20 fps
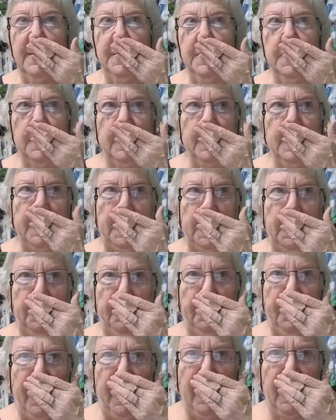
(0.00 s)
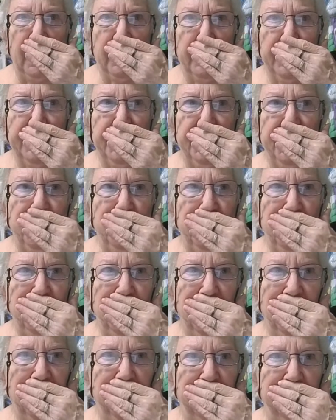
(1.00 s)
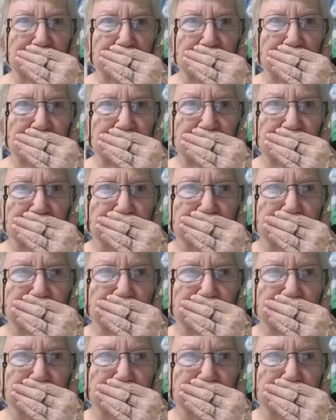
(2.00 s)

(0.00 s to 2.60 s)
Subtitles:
you can go back to